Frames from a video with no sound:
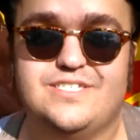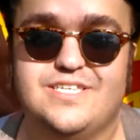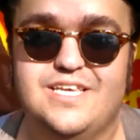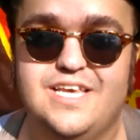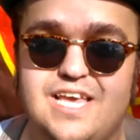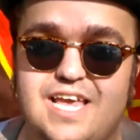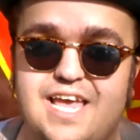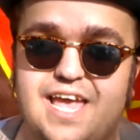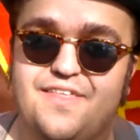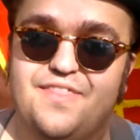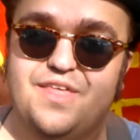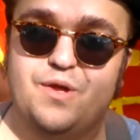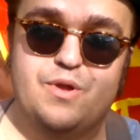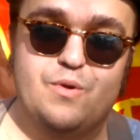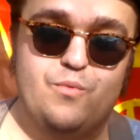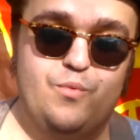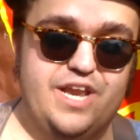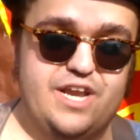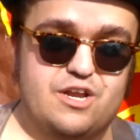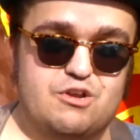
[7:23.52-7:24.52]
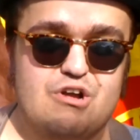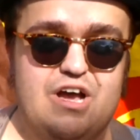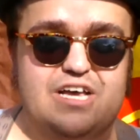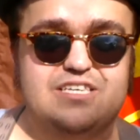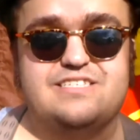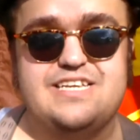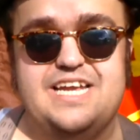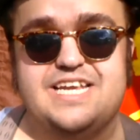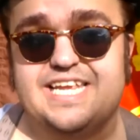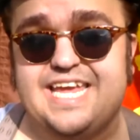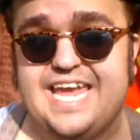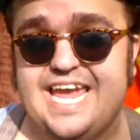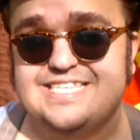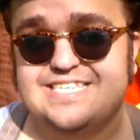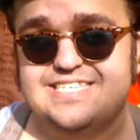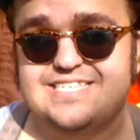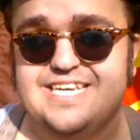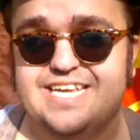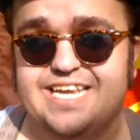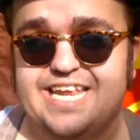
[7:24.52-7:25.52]
and then we went across state
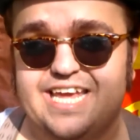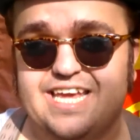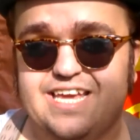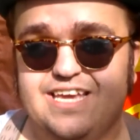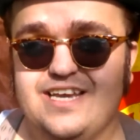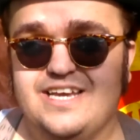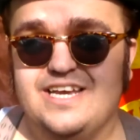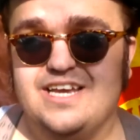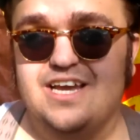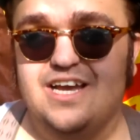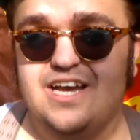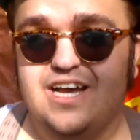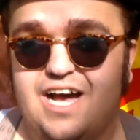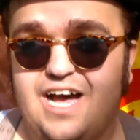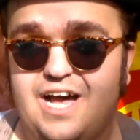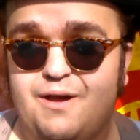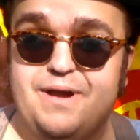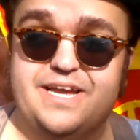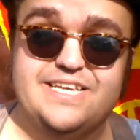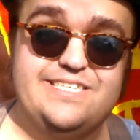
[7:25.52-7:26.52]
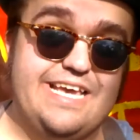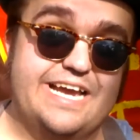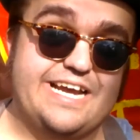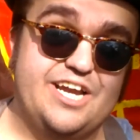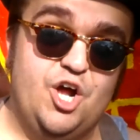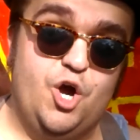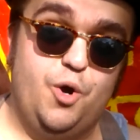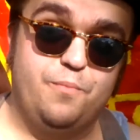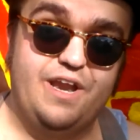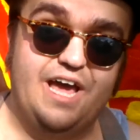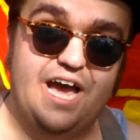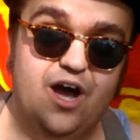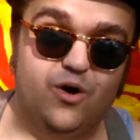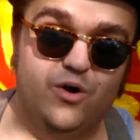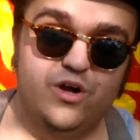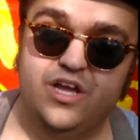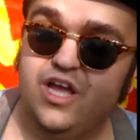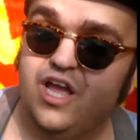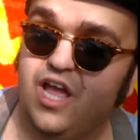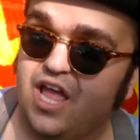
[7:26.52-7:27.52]
Kansas City, uh, my second home now,
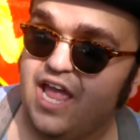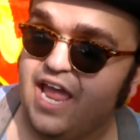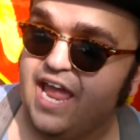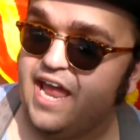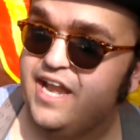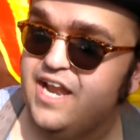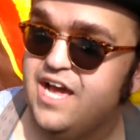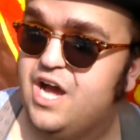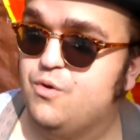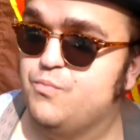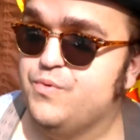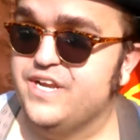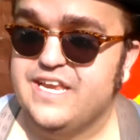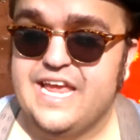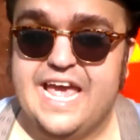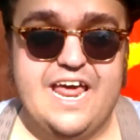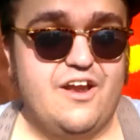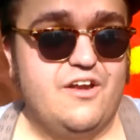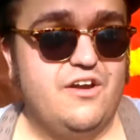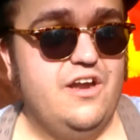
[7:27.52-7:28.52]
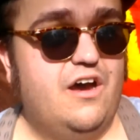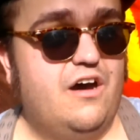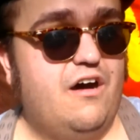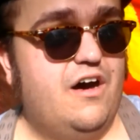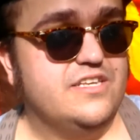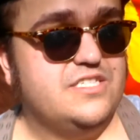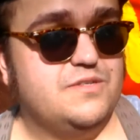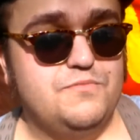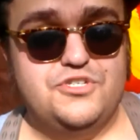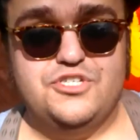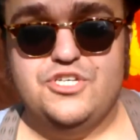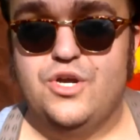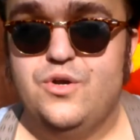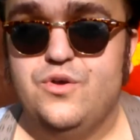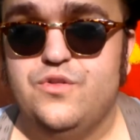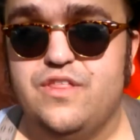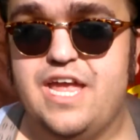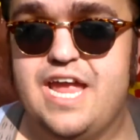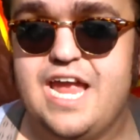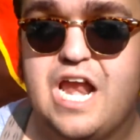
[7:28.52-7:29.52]
and uh, we had an awesome
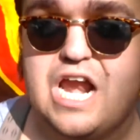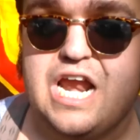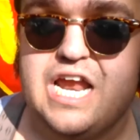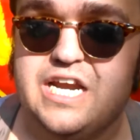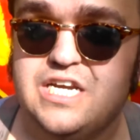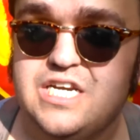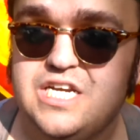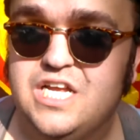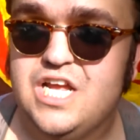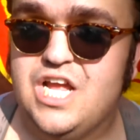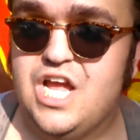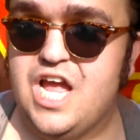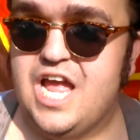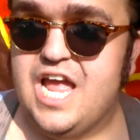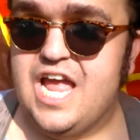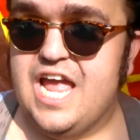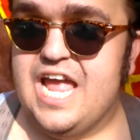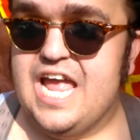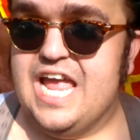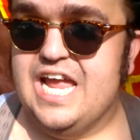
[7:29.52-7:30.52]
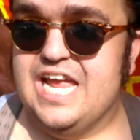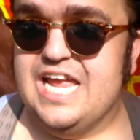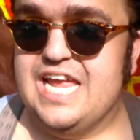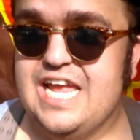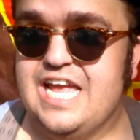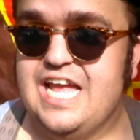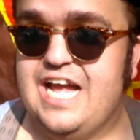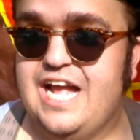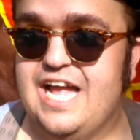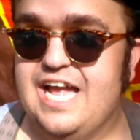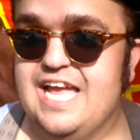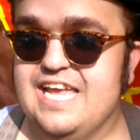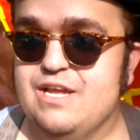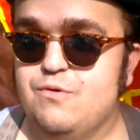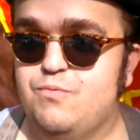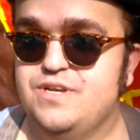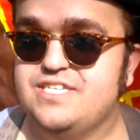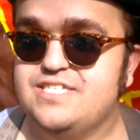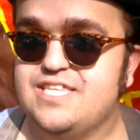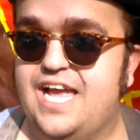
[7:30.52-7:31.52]
show there, and
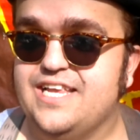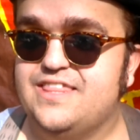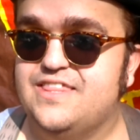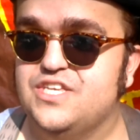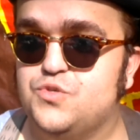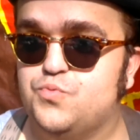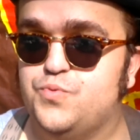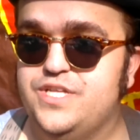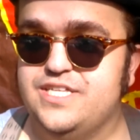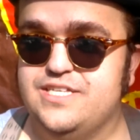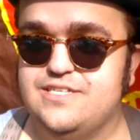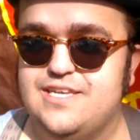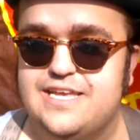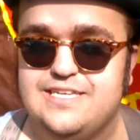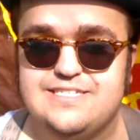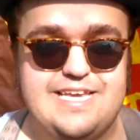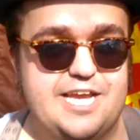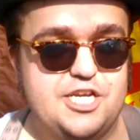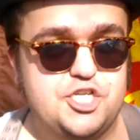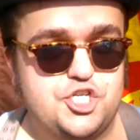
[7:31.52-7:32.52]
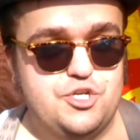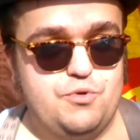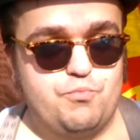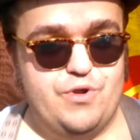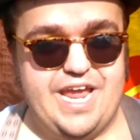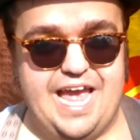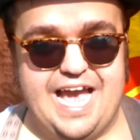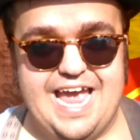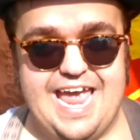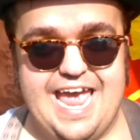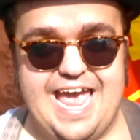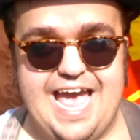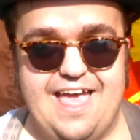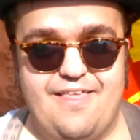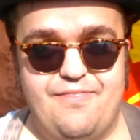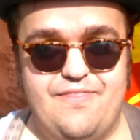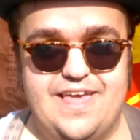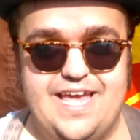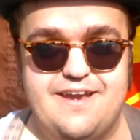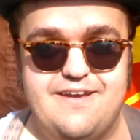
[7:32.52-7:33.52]
it was like this realization we I
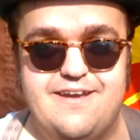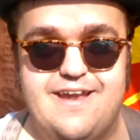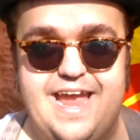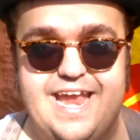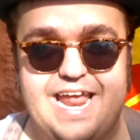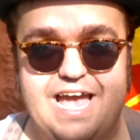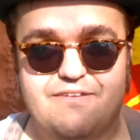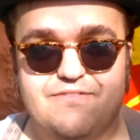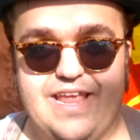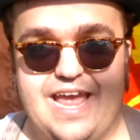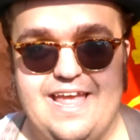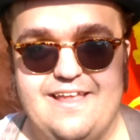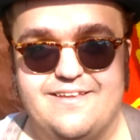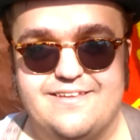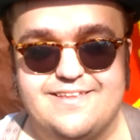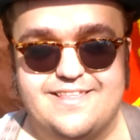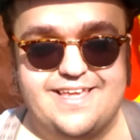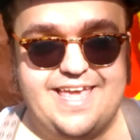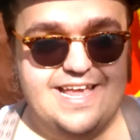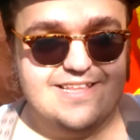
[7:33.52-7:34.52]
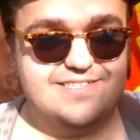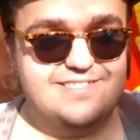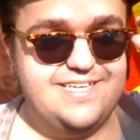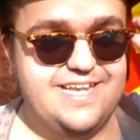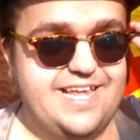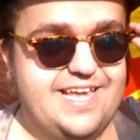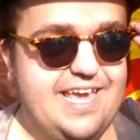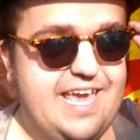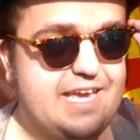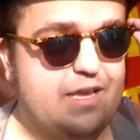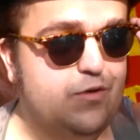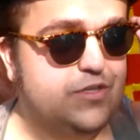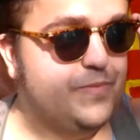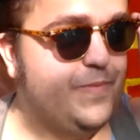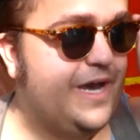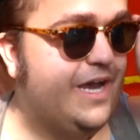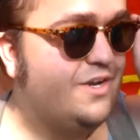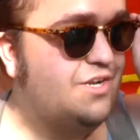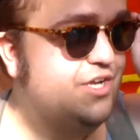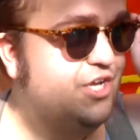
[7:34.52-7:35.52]
had that night at, at the Kansas City gig. It was
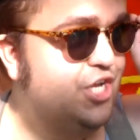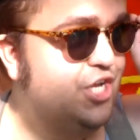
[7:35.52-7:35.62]
about